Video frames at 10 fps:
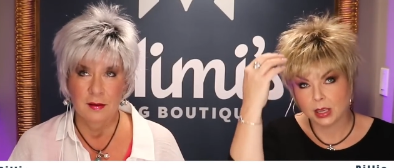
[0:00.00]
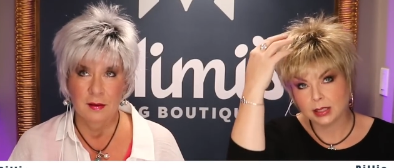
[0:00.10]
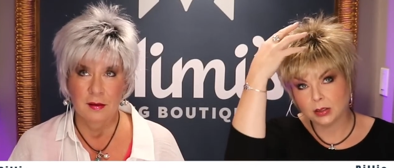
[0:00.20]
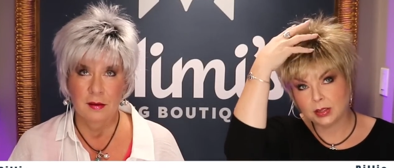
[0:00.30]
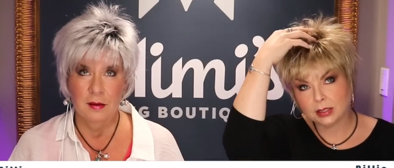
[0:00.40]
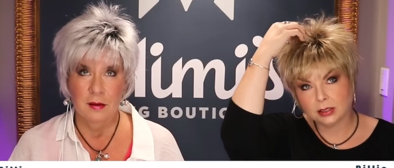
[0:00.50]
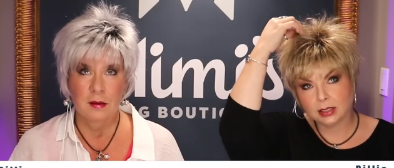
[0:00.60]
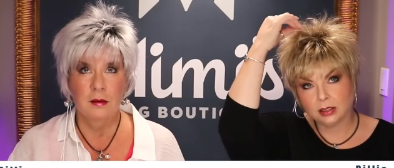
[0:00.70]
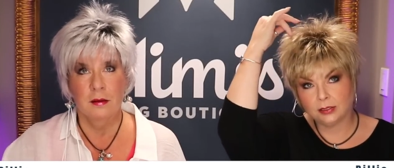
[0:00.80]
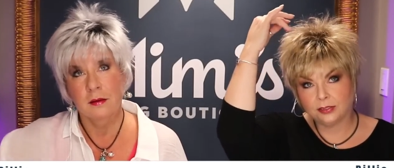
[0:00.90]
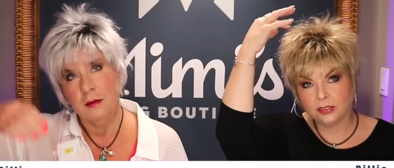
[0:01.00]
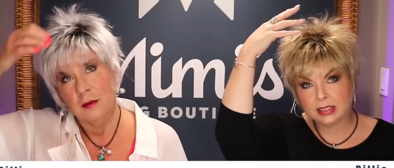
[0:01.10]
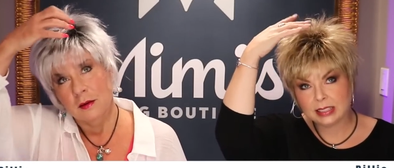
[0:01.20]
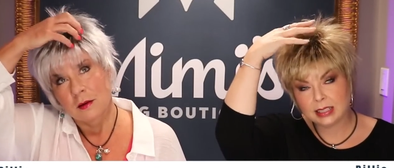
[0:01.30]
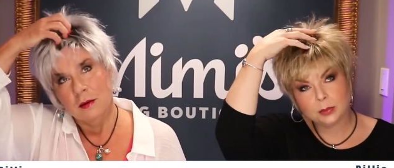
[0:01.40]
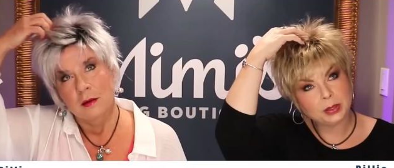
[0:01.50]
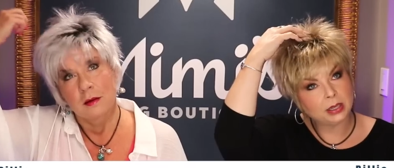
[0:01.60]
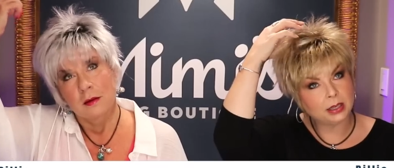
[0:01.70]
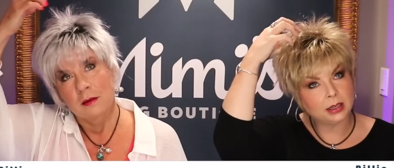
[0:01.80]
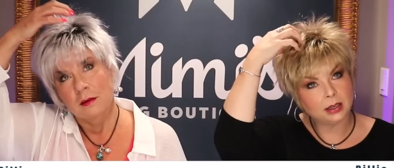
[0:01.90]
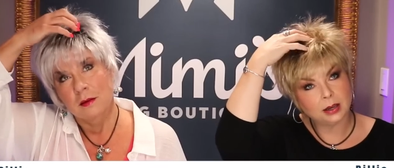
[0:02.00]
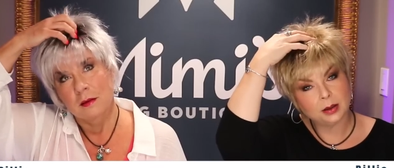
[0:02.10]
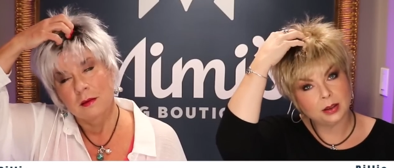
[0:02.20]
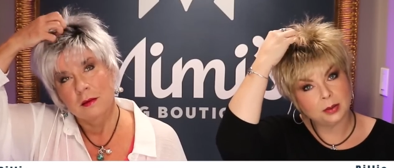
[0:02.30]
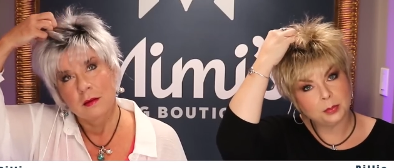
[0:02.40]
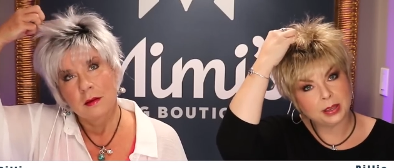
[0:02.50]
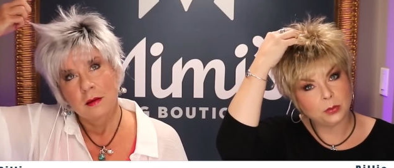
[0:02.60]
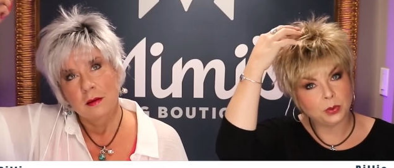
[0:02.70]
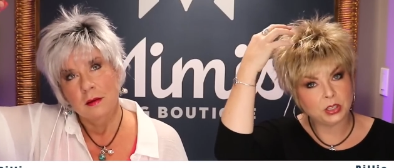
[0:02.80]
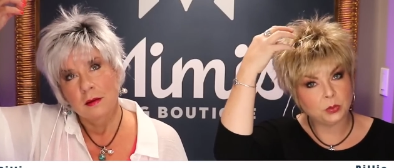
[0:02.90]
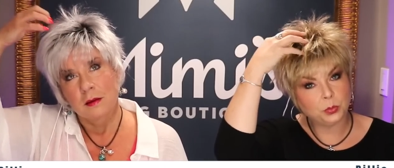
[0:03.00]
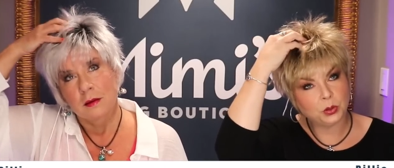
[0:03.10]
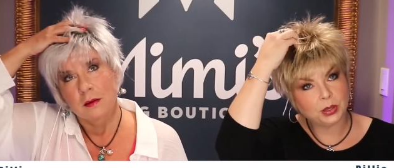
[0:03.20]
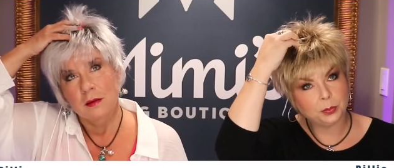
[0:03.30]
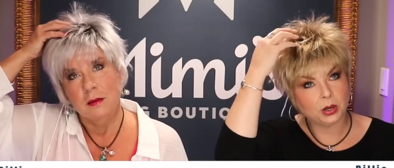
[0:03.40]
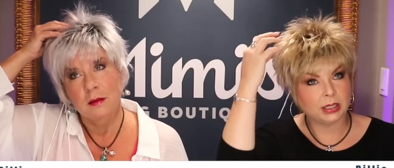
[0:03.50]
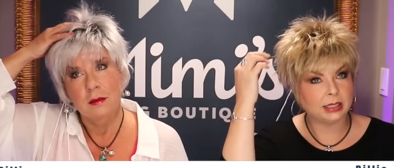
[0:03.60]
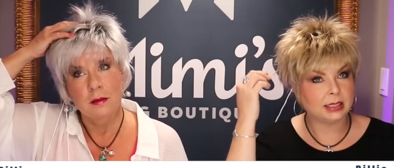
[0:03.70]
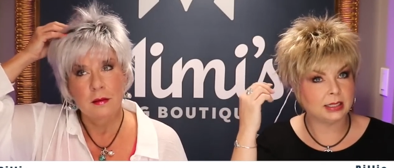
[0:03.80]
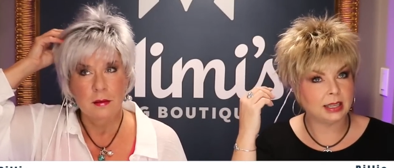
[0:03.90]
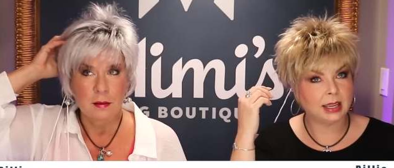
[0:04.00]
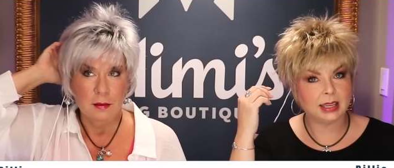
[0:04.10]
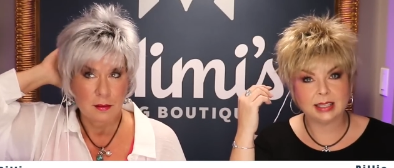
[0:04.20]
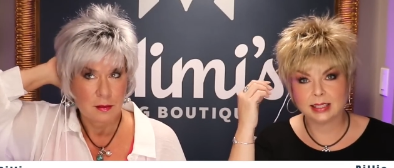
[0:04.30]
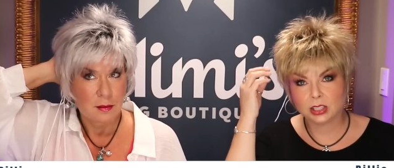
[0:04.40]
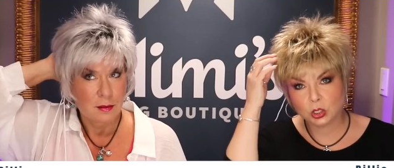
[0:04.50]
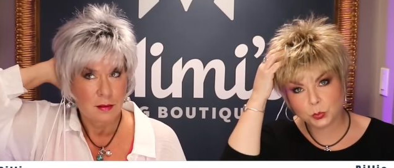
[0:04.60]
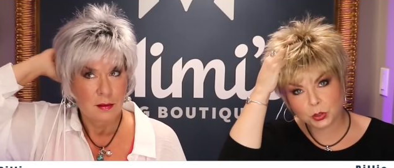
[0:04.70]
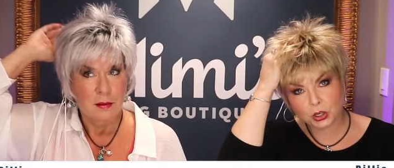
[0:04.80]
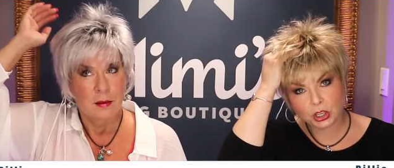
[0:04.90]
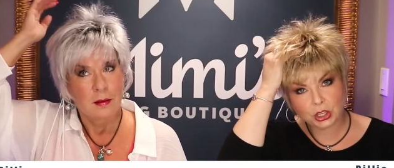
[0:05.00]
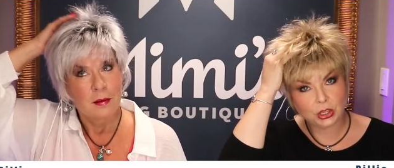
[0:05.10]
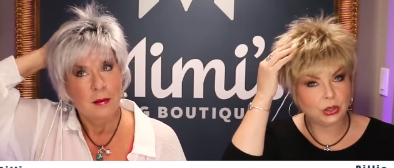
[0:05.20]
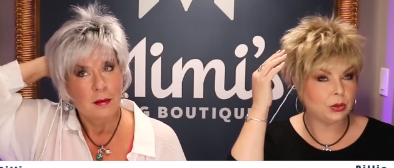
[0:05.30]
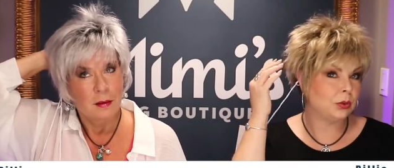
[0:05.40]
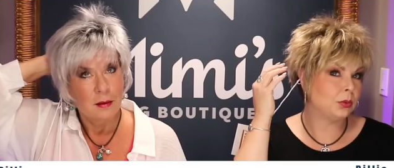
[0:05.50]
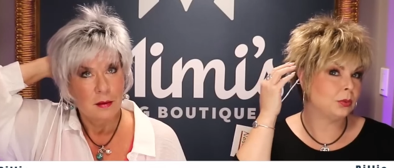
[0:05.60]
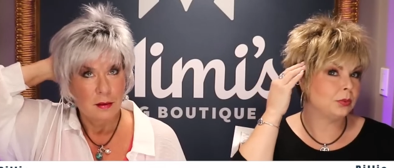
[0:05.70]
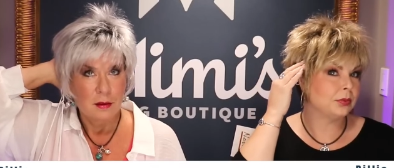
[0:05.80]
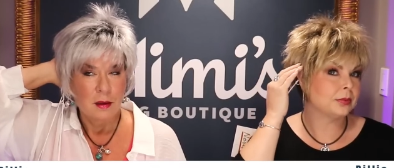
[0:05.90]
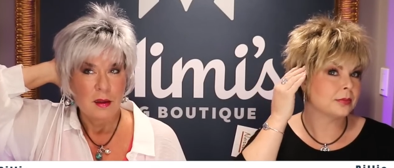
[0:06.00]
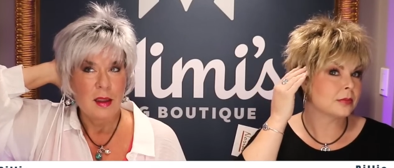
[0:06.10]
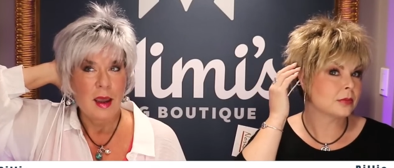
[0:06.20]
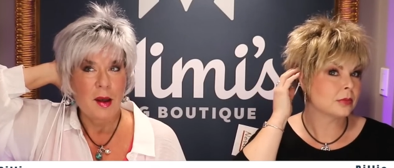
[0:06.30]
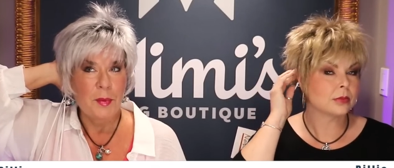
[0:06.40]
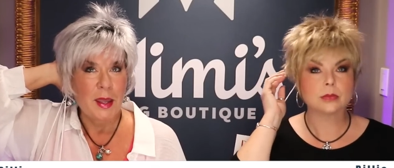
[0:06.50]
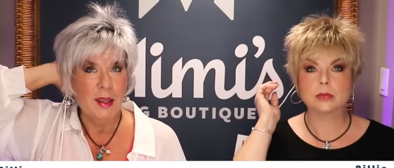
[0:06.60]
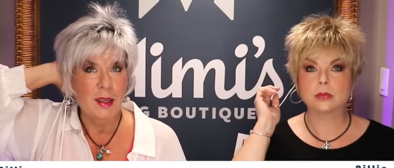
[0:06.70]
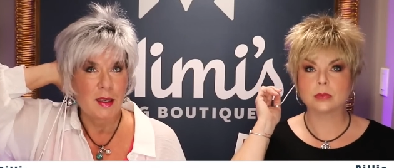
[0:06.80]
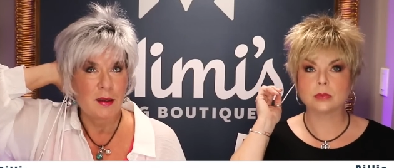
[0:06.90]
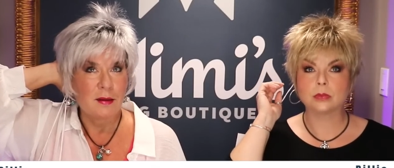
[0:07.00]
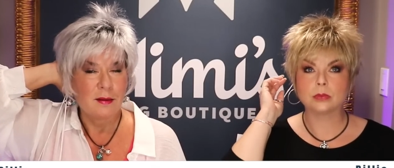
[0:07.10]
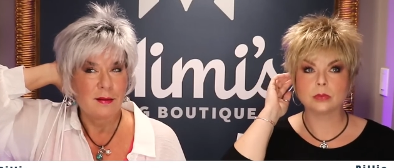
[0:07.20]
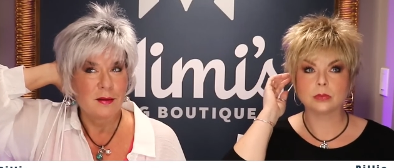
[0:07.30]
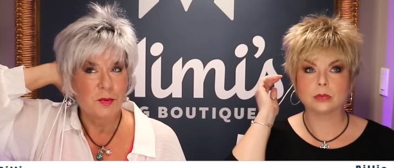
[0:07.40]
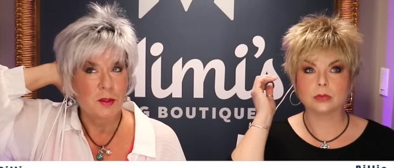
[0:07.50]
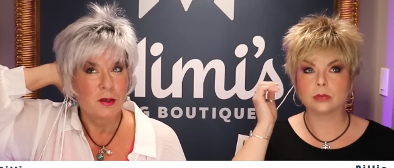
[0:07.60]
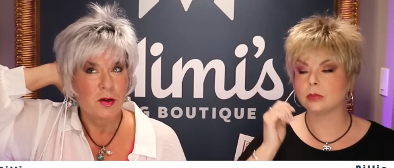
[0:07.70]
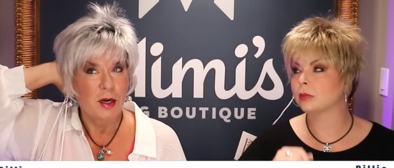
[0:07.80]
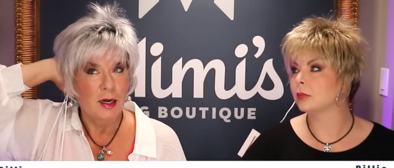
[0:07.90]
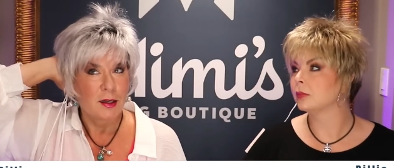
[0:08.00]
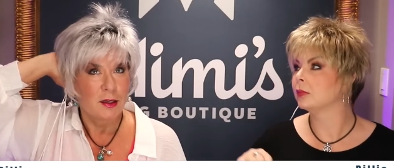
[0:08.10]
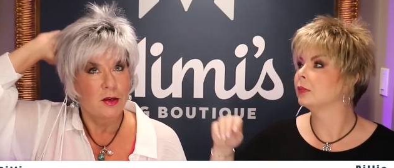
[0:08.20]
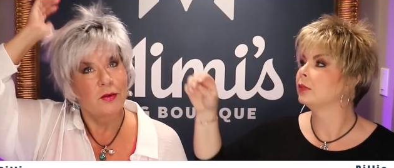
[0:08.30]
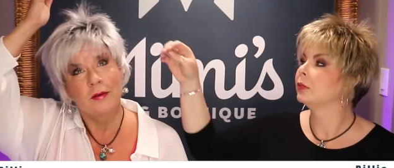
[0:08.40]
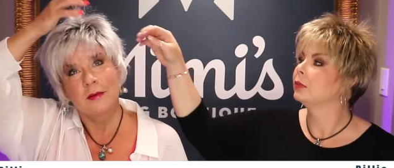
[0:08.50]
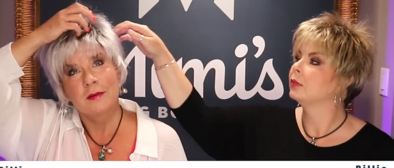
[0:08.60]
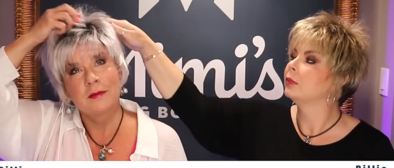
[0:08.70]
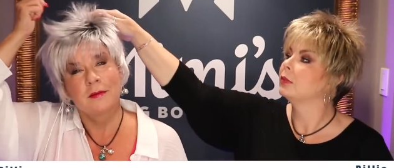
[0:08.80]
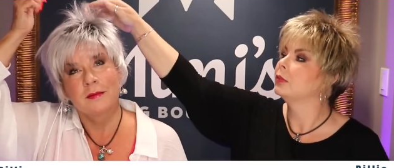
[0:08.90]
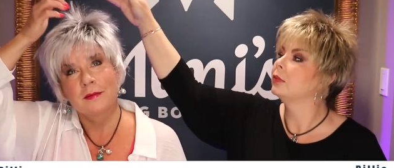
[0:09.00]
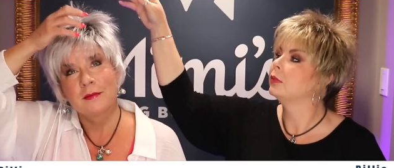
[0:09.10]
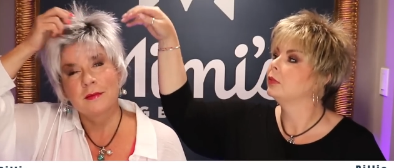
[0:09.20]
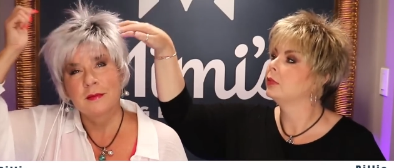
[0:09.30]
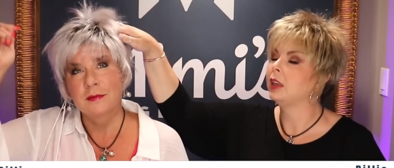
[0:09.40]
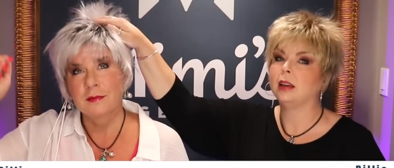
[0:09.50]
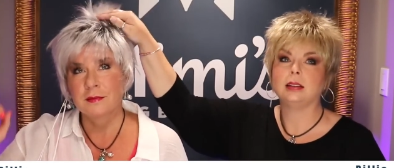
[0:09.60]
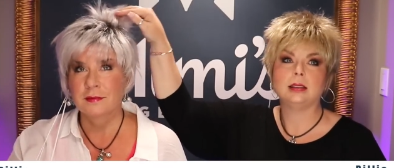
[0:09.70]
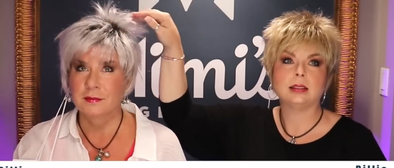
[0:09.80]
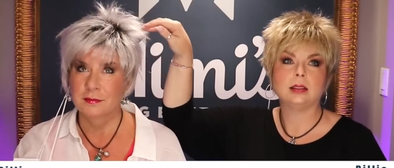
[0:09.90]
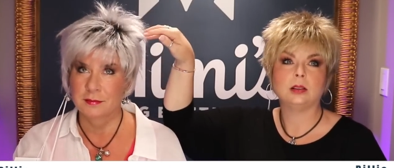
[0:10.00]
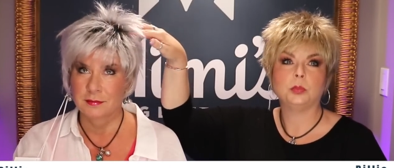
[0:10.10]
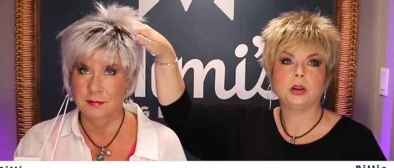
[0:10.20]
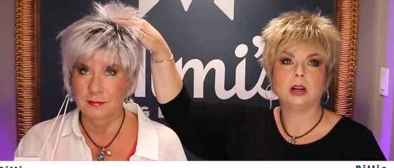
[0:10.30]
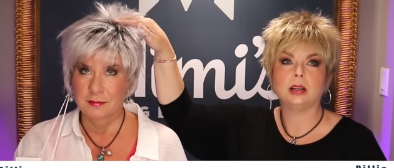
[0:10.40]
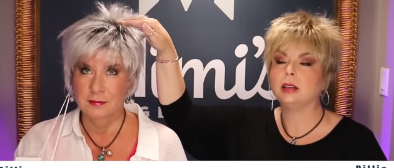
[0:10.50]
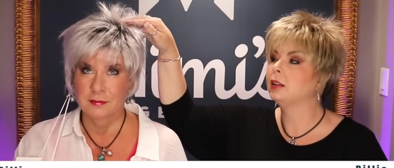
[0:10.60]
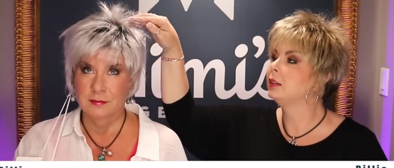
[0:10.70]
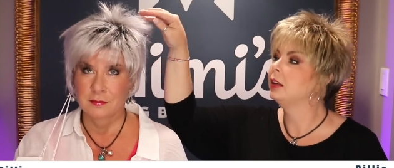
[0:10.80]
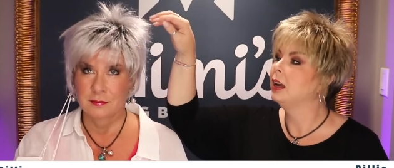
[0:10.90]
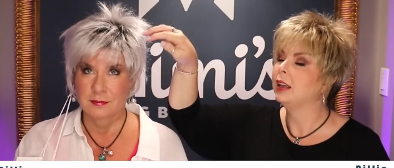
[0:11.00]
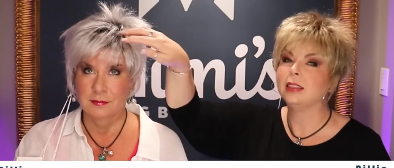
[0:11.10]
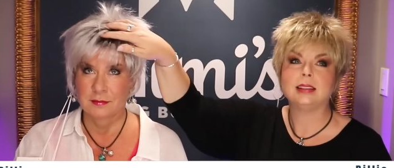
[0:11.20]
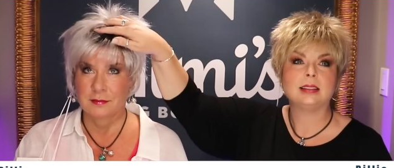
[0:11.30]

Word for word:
Speaker 1: So this looks a little frizzy up here, but when you put product in that, it's super cute.
Speaker 2: Yeah, Peggy, this would look great on you.
Speaker 1: Yeah, it needs a little product. It's a